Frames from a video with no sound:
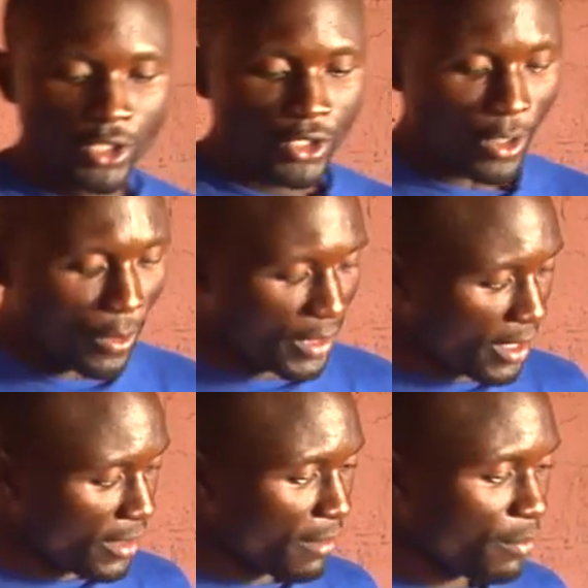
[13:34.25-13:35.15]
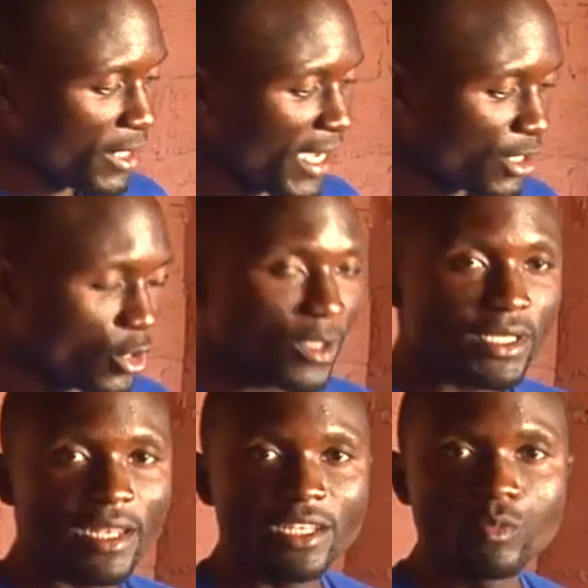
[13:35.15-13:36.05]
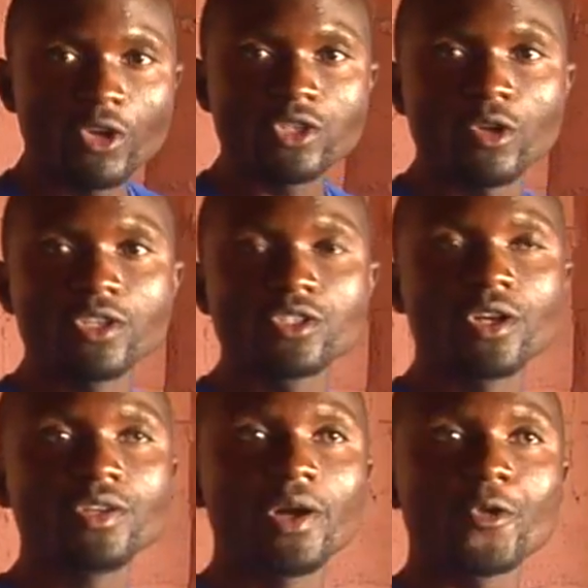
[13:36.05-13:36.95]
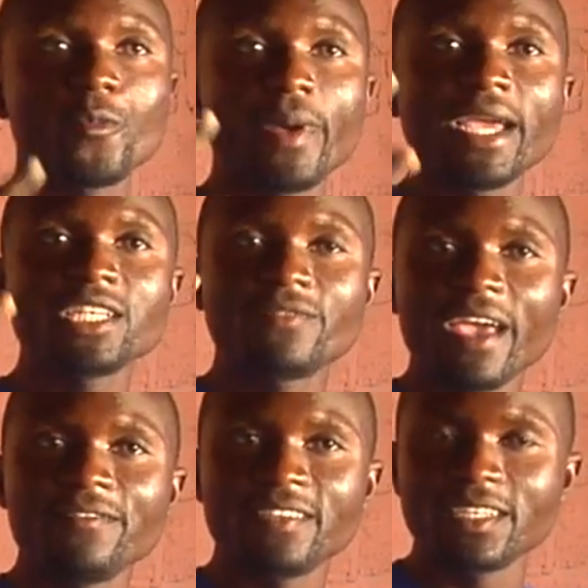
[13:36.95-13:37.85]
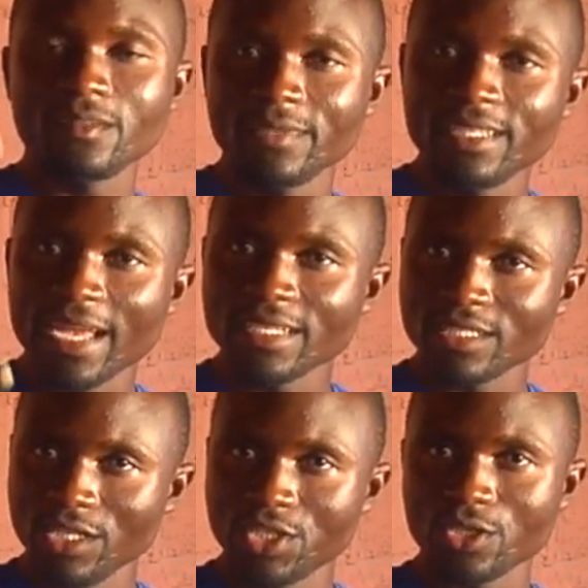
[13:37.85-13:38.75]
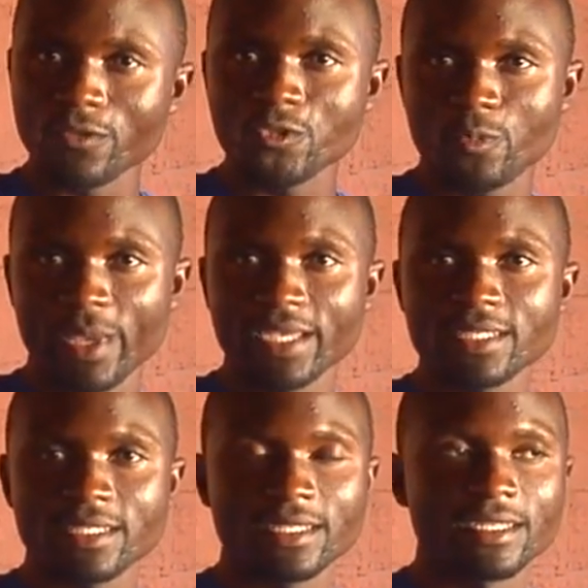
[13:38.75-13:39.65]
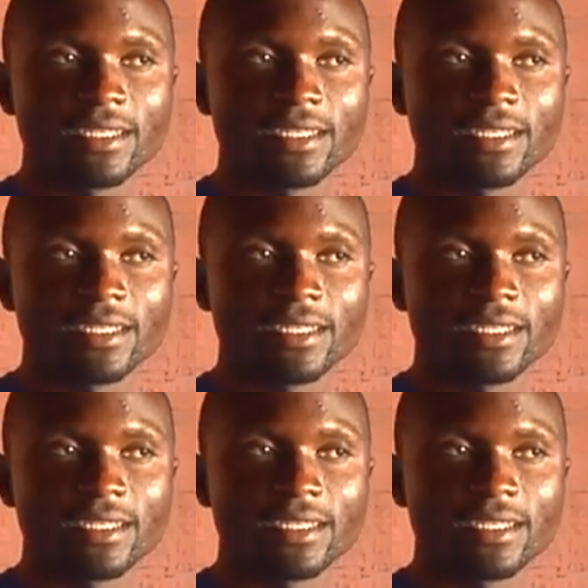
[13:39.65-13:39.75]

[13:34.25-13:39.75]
So the bigger stones and the small stones only occupy 5 centimeters each of space.